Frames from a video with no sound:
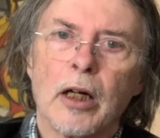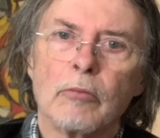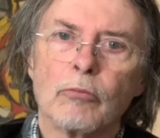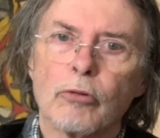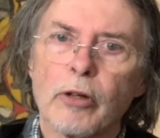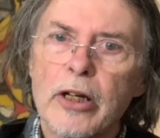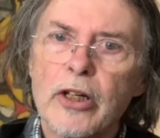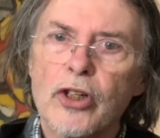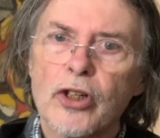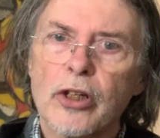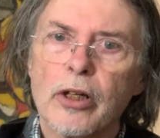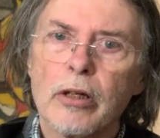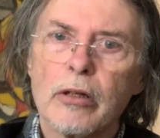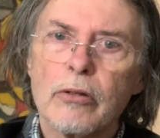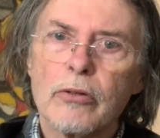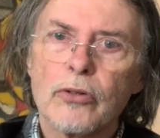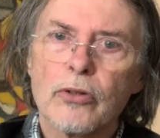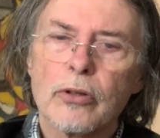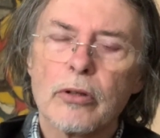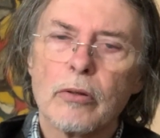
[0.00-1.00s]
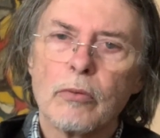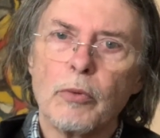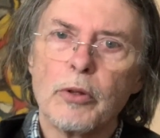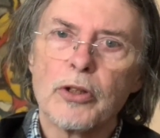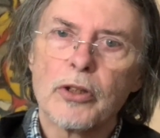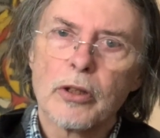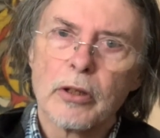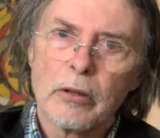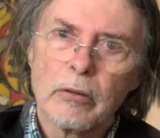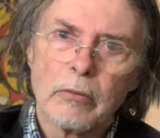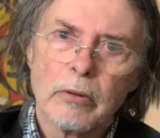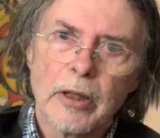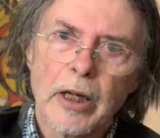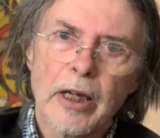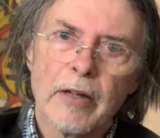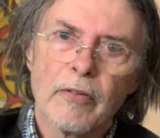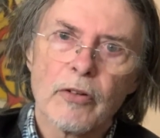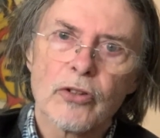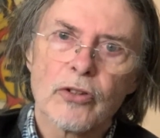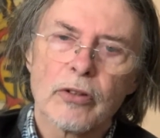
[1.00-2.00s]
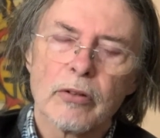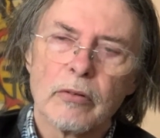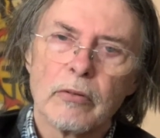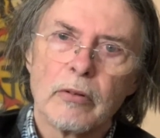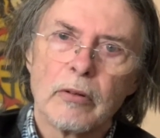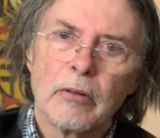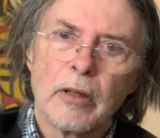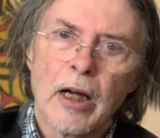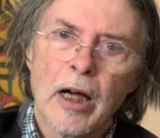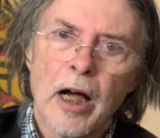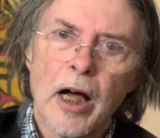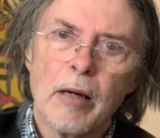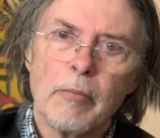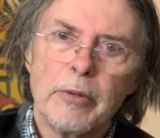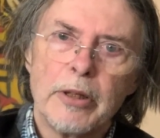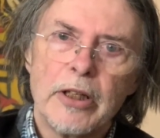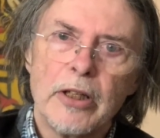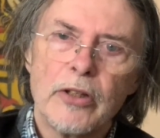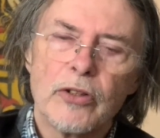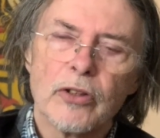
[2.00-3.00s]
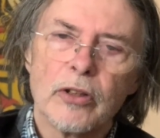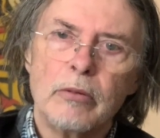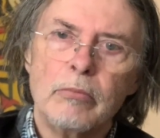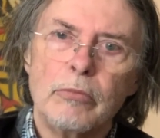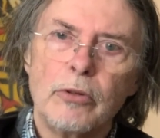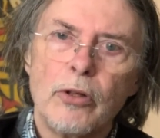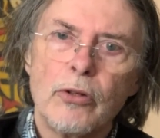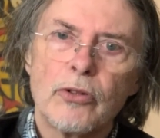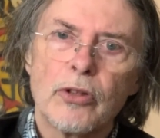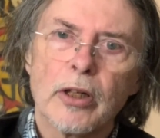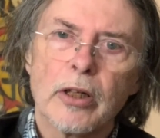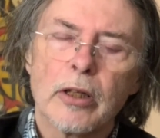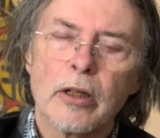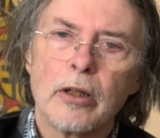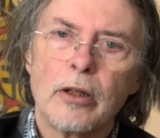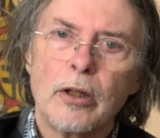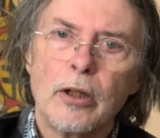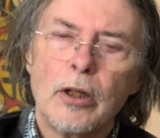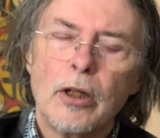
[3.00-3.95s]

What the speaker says: ratios, which gave us harmonies in music.